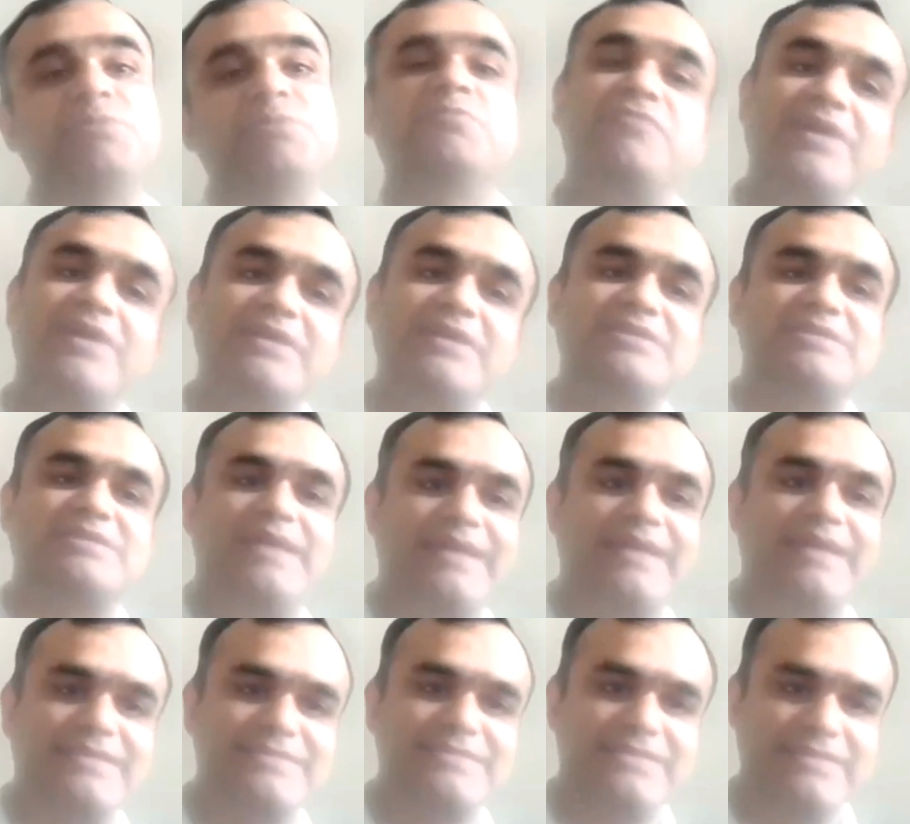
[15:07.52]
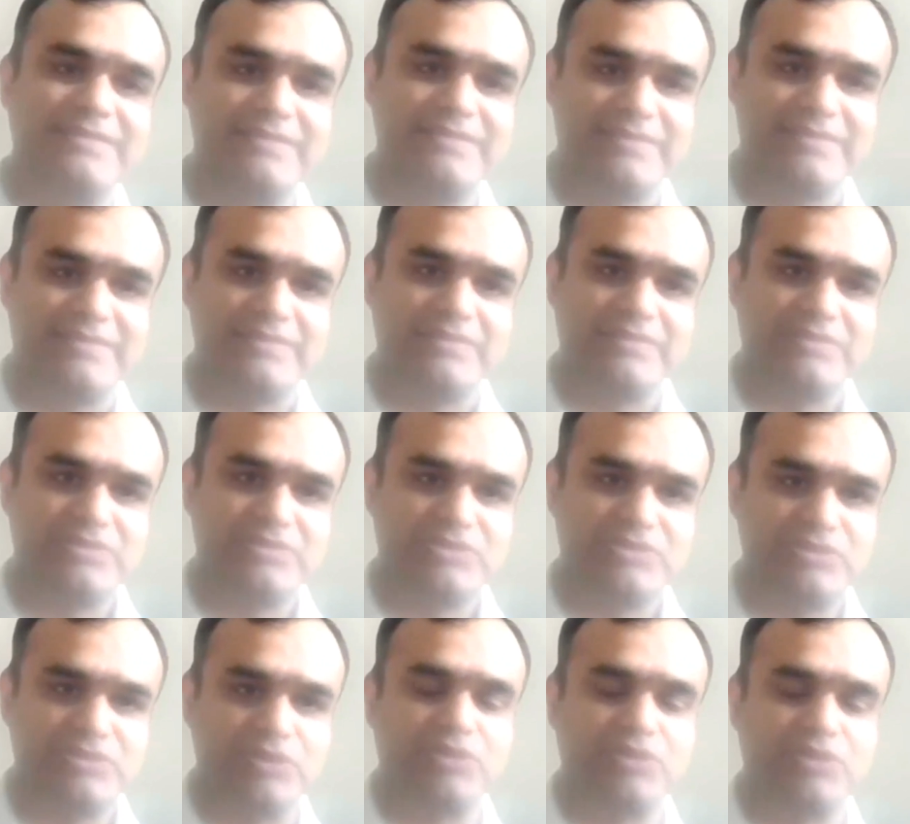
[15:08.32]
the fund is taxed.
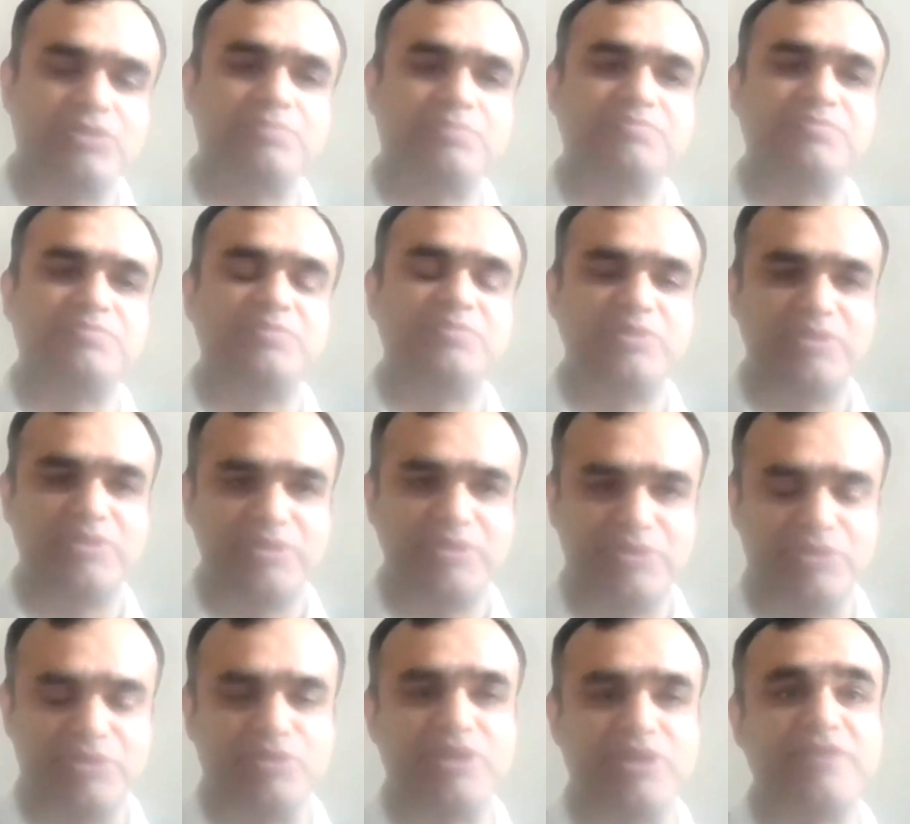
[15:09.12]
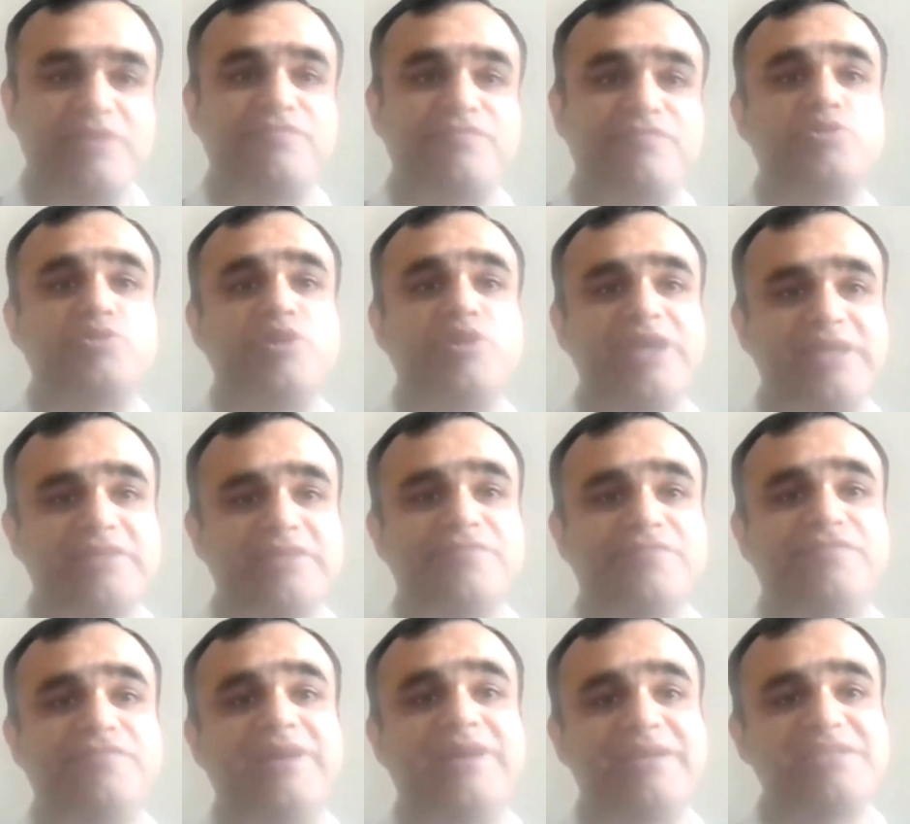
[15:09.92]
So, if today
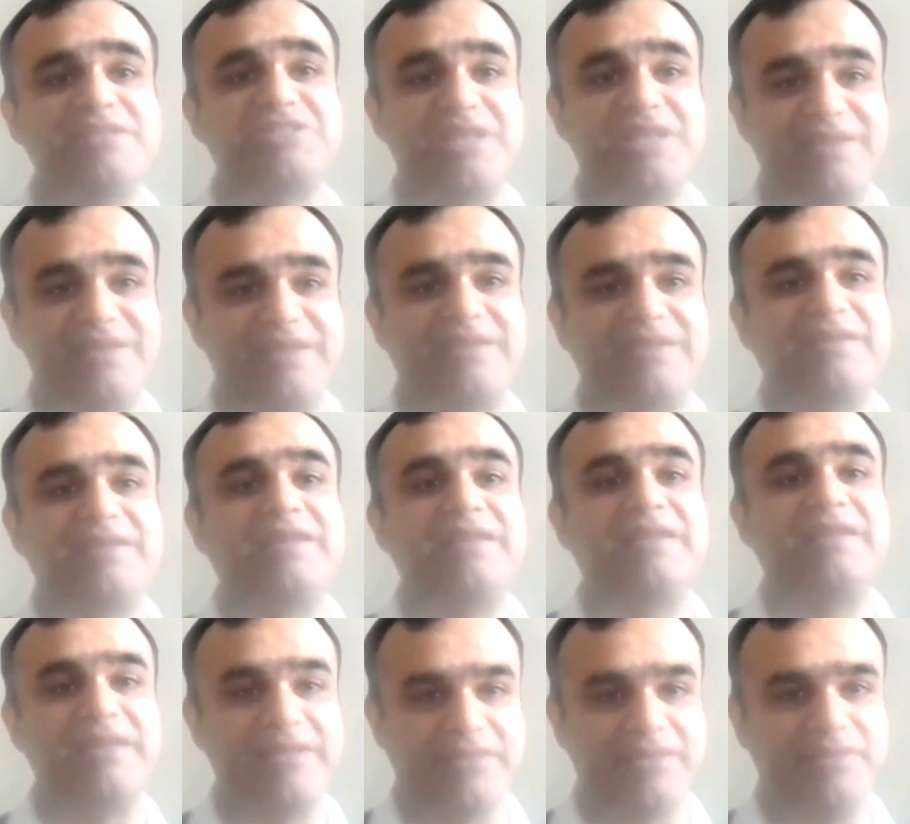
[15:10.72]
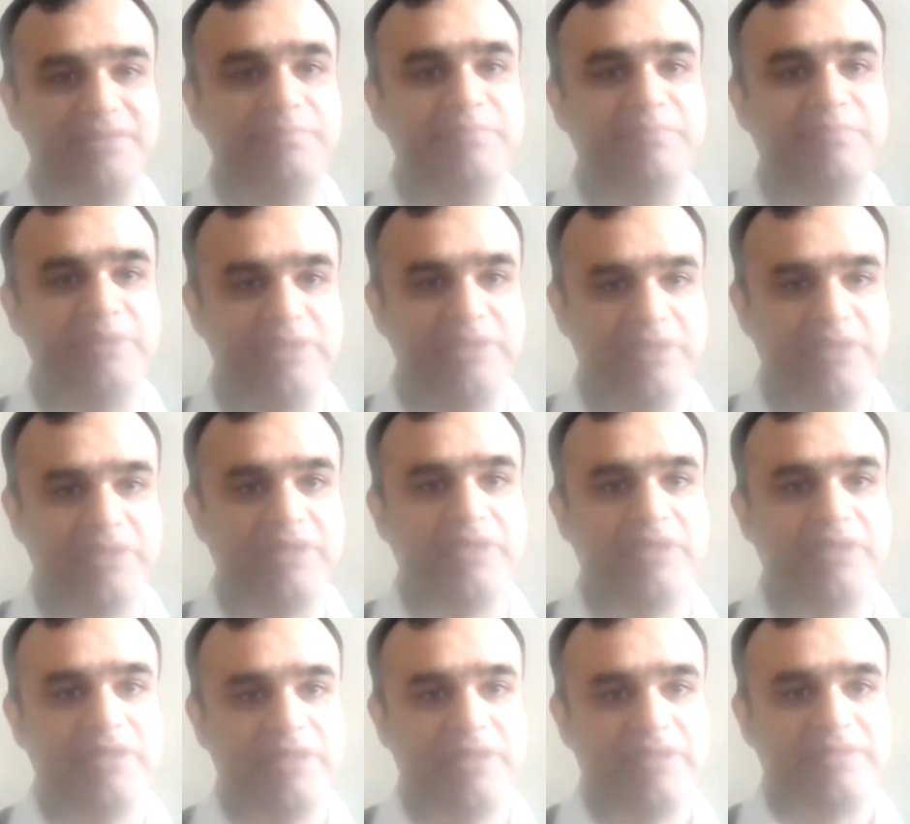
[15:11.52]
the fund has generated an income,
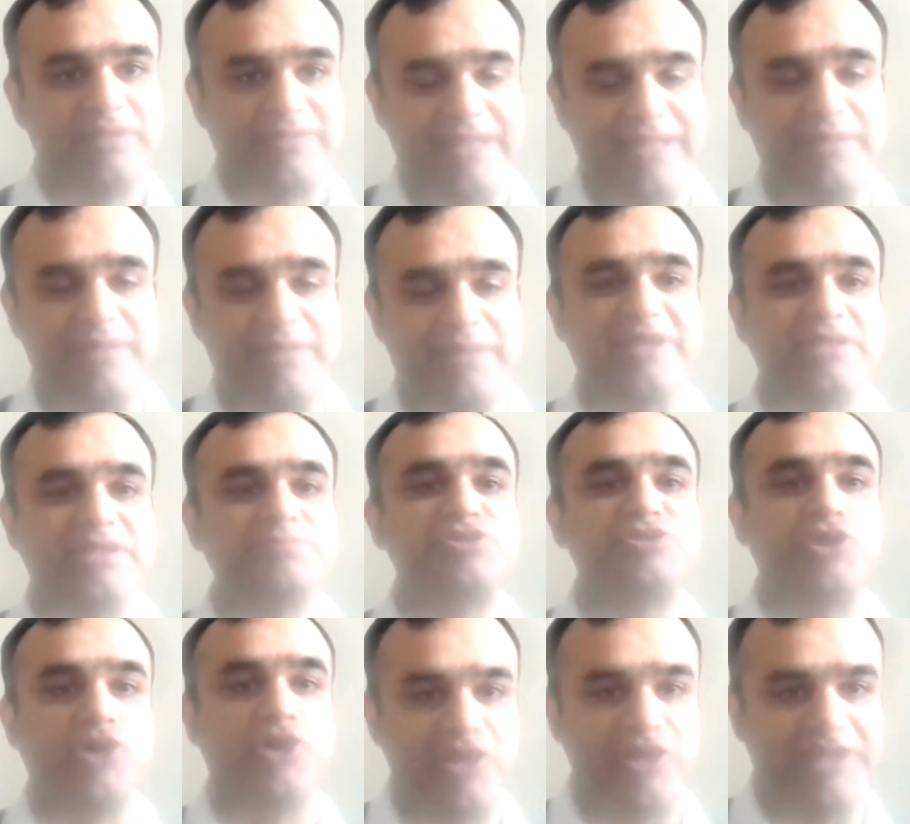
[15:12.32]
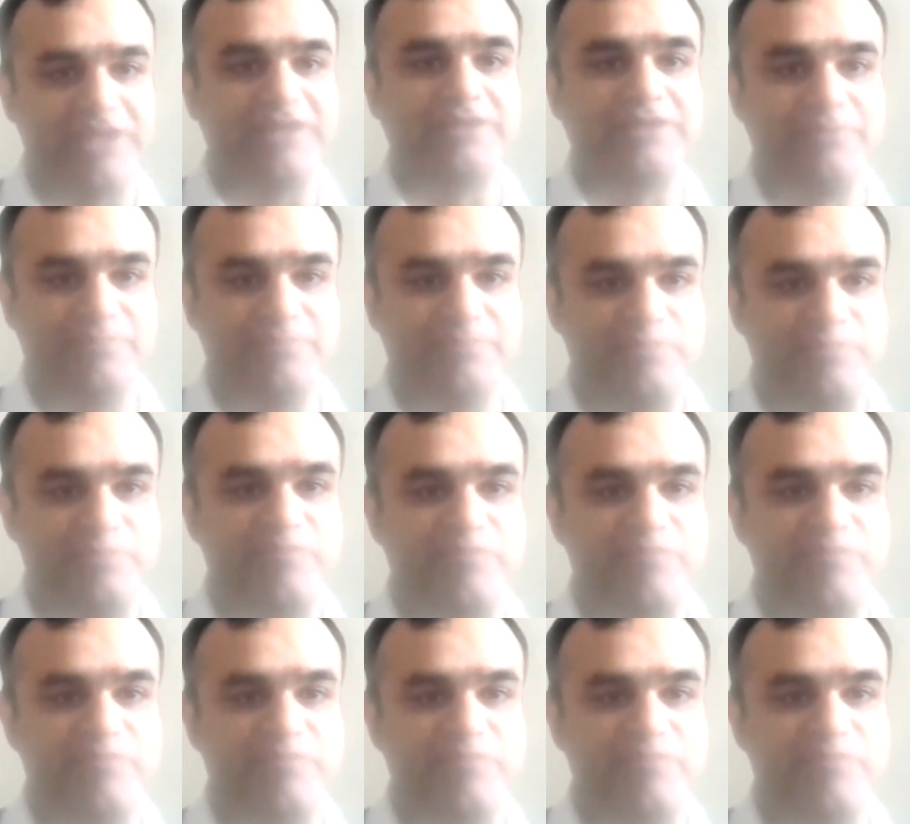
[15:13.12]
that becomes your income.